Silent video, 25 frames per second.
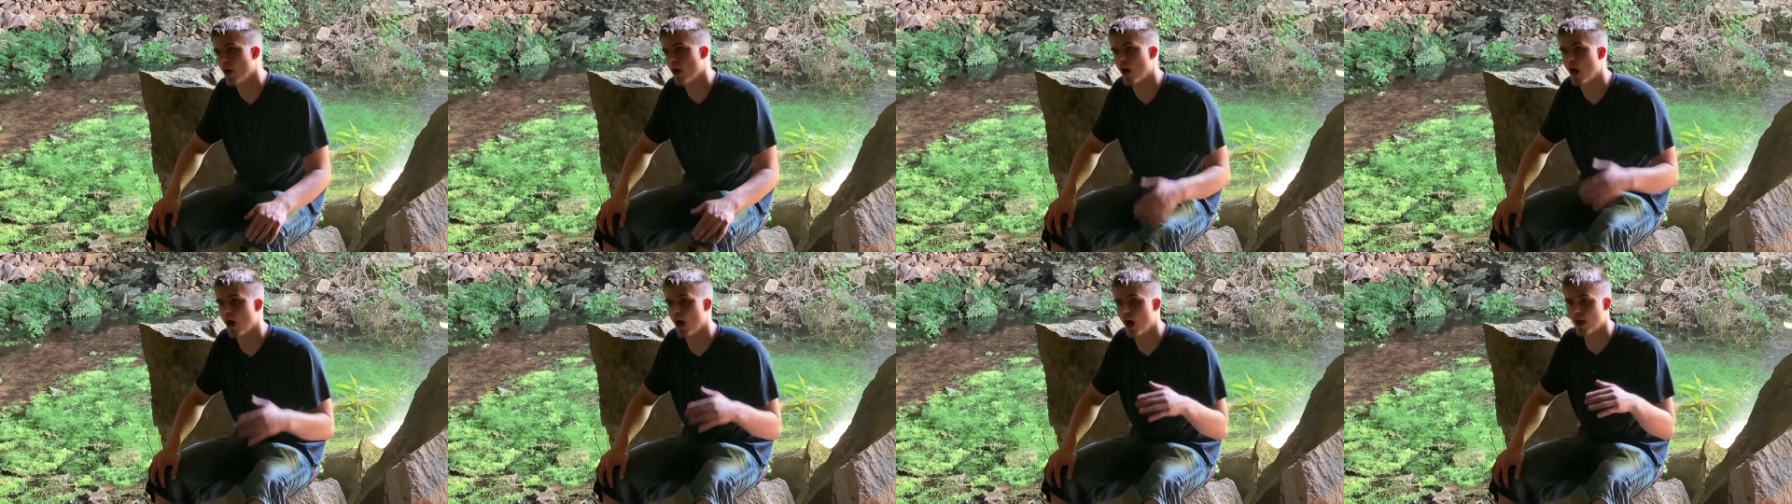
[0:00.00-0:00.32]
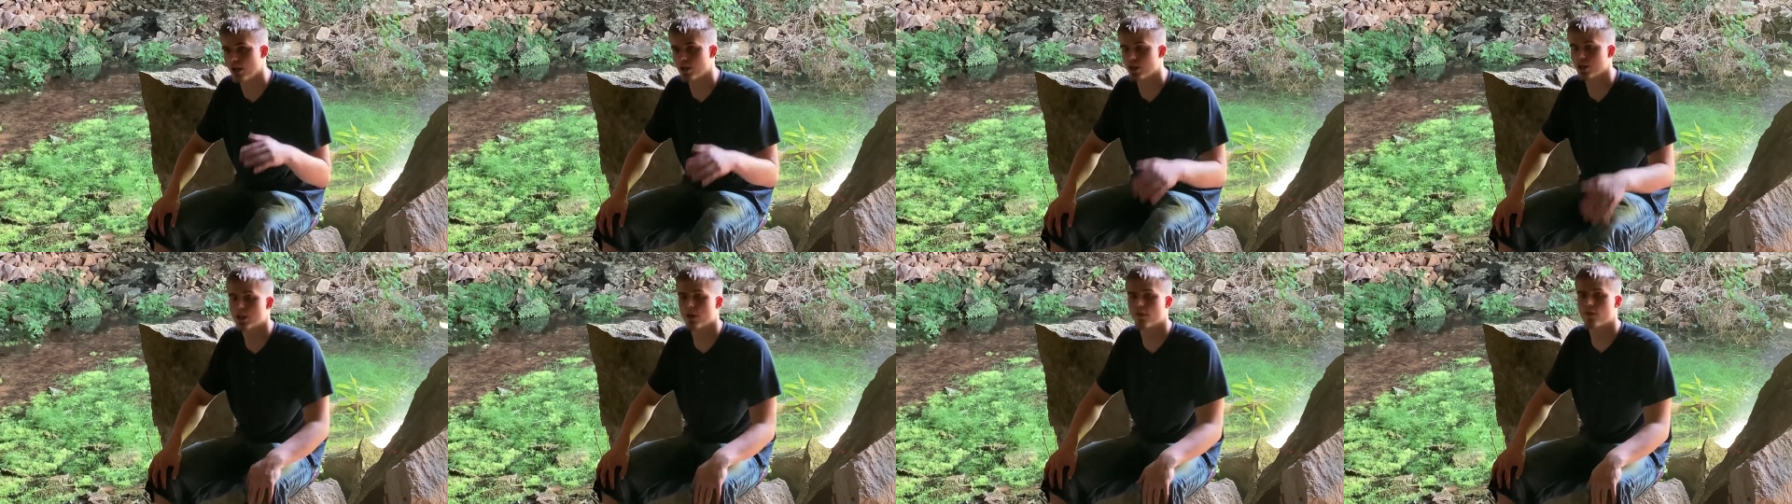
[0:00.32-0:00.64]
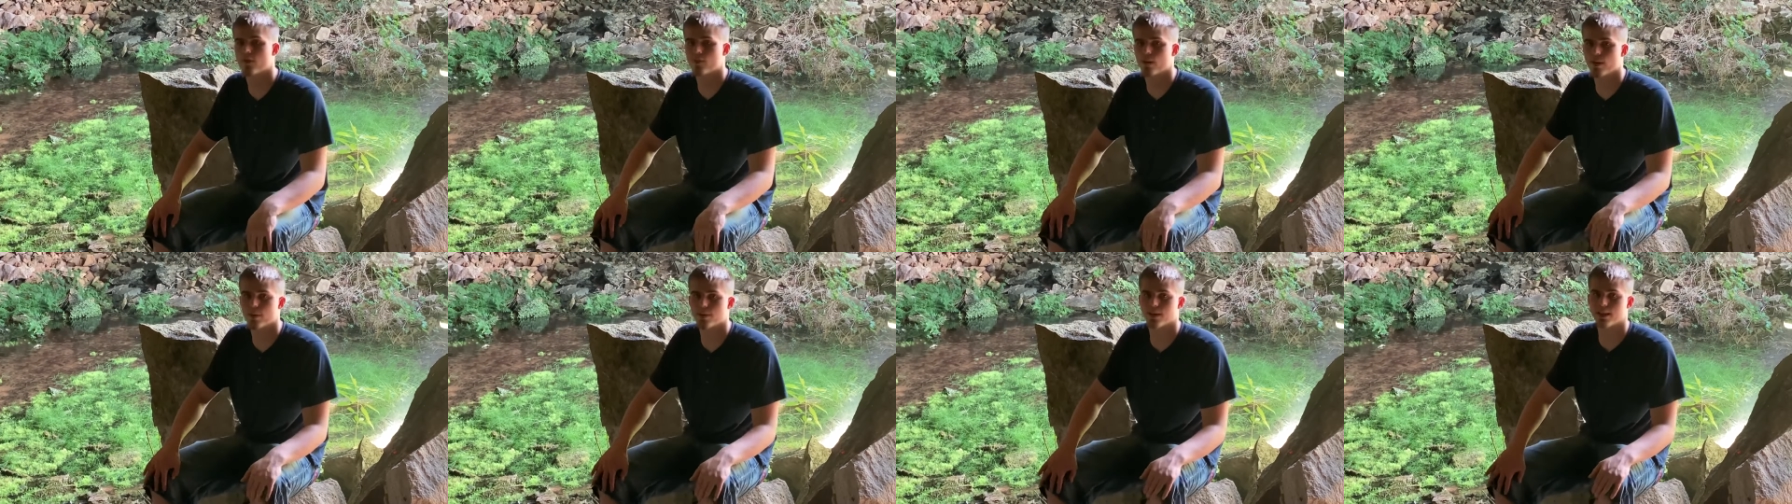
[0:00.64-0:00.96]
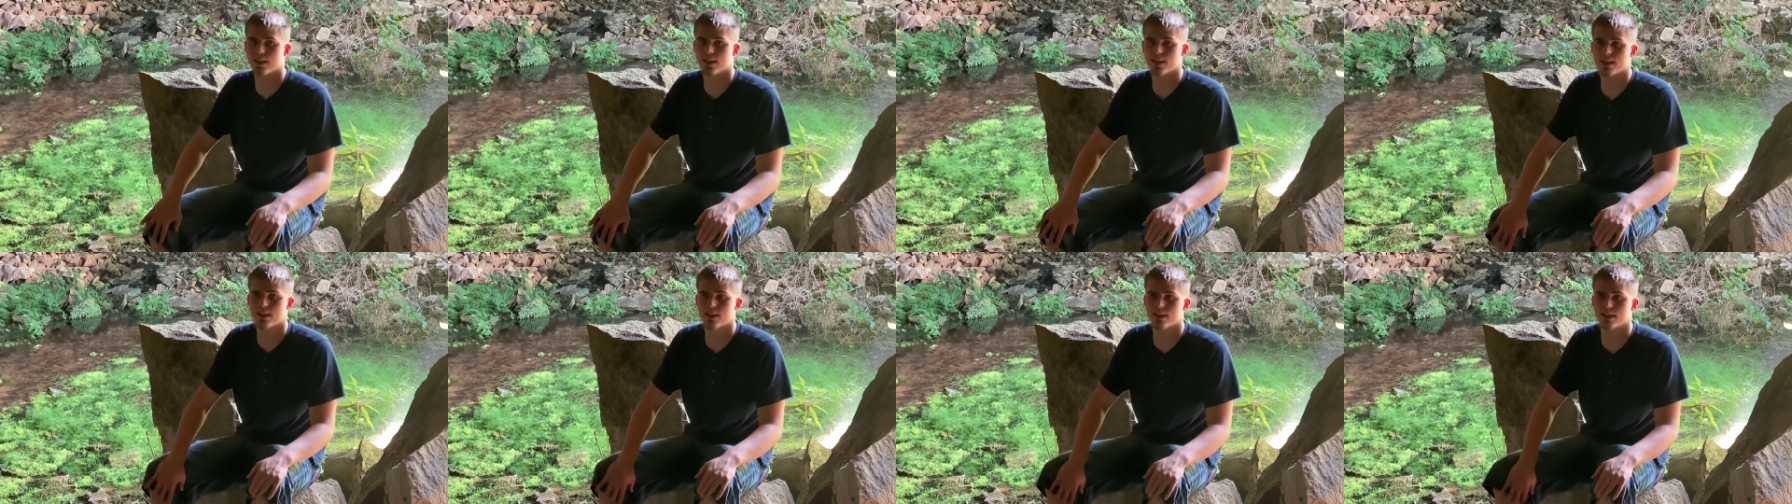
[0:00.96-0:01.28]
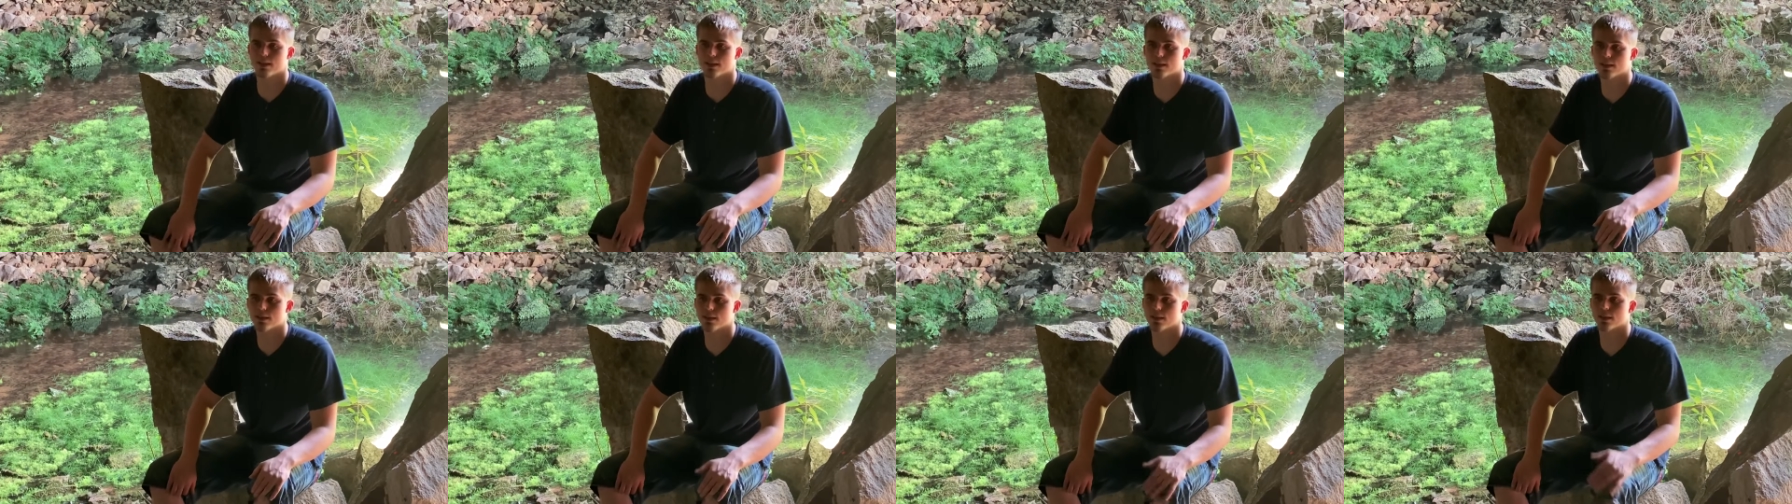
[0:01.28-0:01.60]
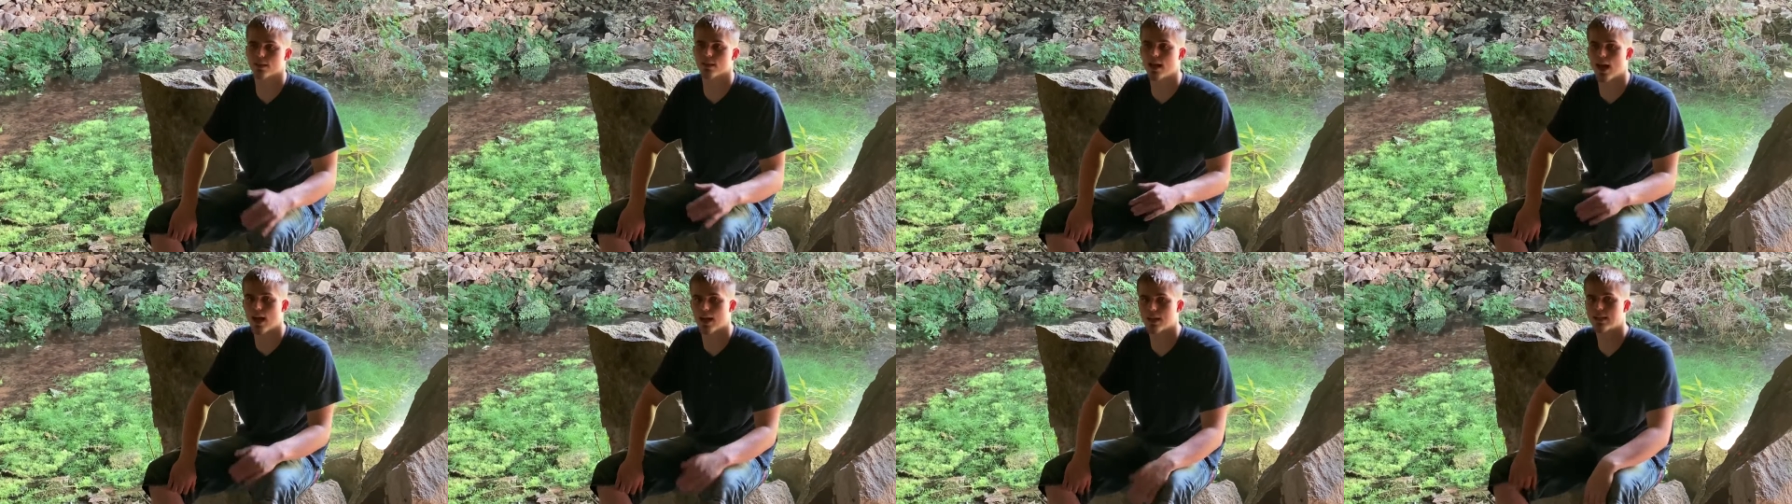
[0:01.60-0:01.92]
Uh, I should definitely be able to get this
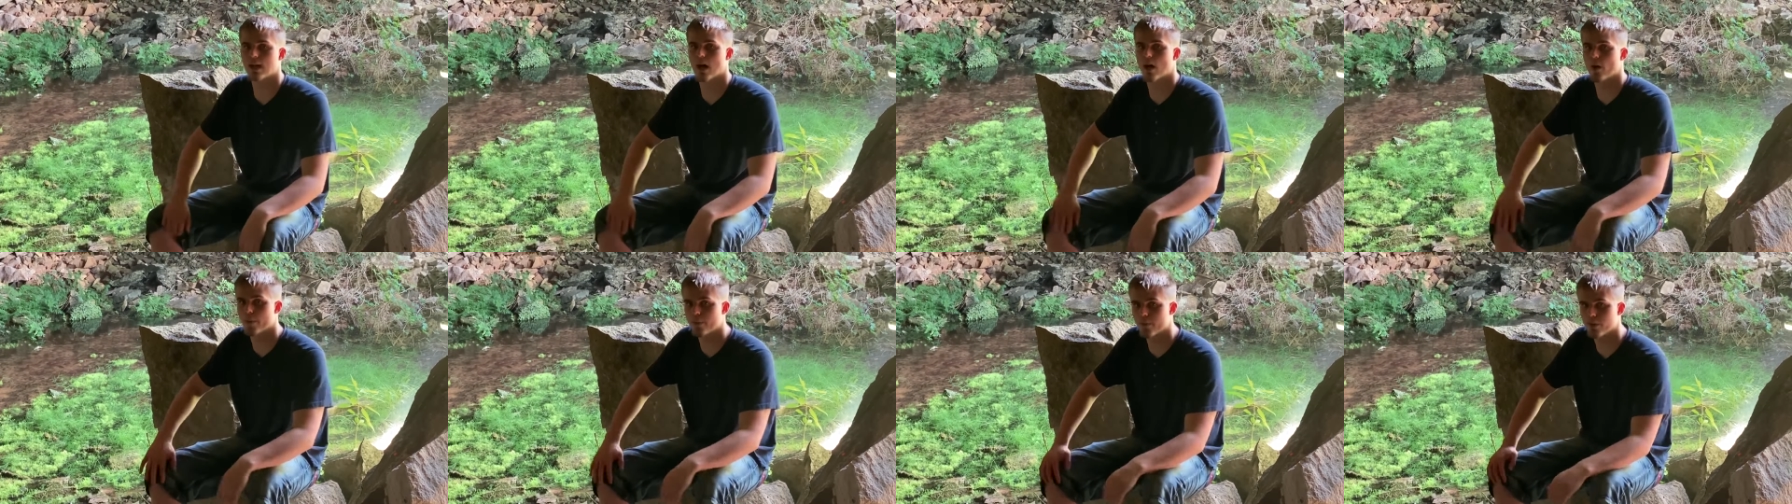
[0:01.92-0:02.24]
knocked out